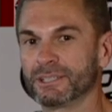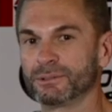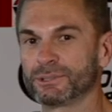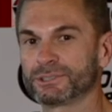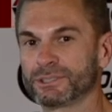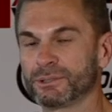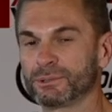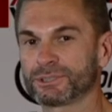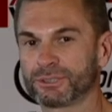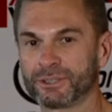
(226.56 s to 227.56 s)
was a
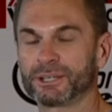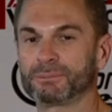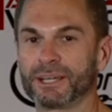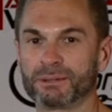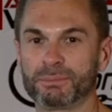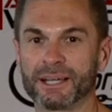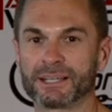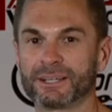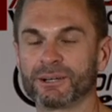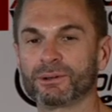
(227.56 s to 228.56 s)
crankbait back
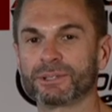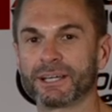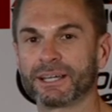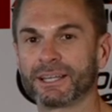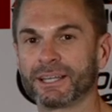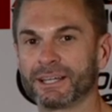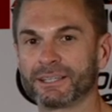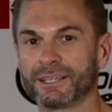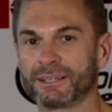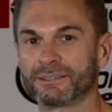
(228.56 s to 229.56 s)
in the old day
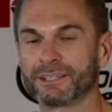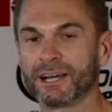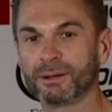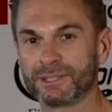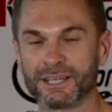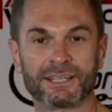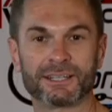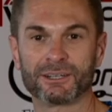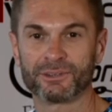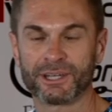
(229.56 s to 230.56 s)
that
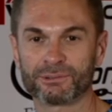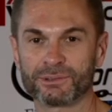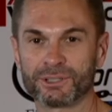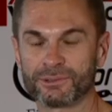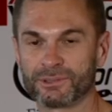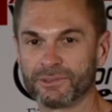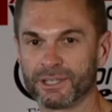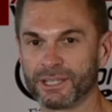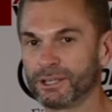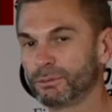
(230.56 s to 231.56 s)
dominated on that river,
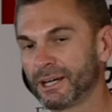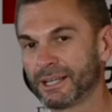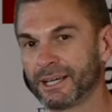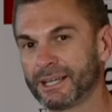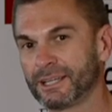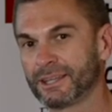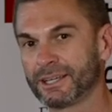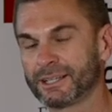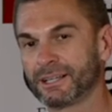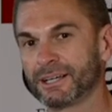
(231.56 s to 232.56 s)
and nobody had
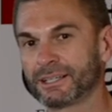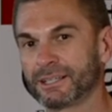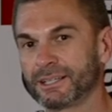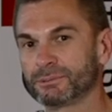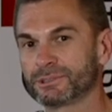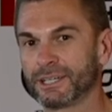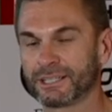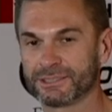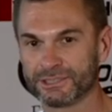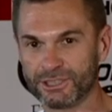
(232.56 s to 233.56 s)
anything like it. And it was
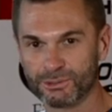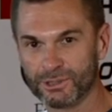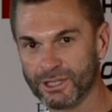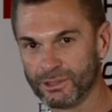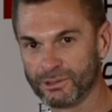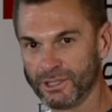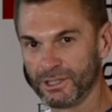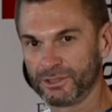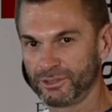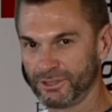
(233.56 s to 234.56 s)
like a 0
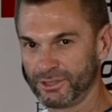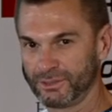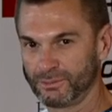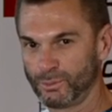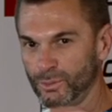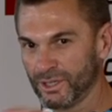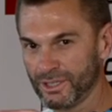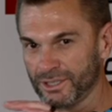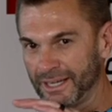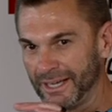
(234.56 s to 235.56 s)
to
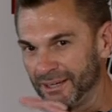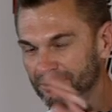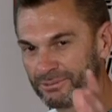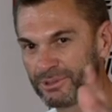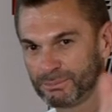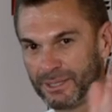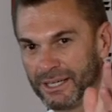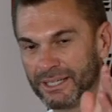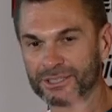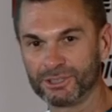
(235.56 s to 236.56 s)
1.5 foot
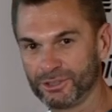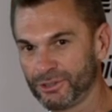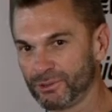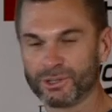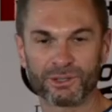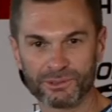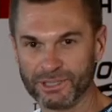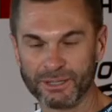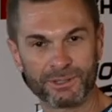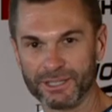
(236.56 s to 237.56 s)
bait, and you could throw it over
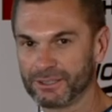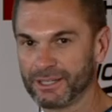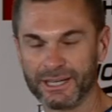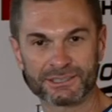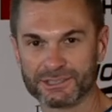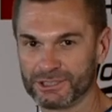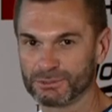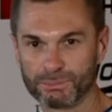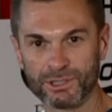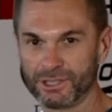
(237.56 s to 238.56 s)
top of that grass and just
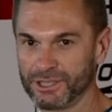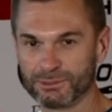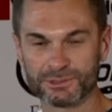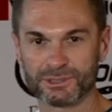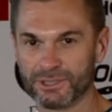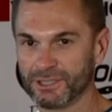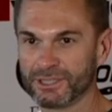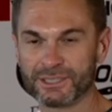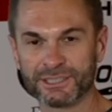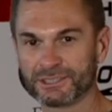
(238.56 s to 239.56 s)
burn it. And it was the
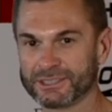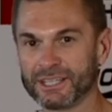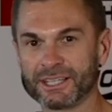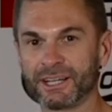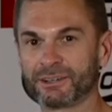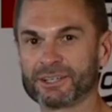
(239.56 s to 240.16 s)
ugliest thing, and I'll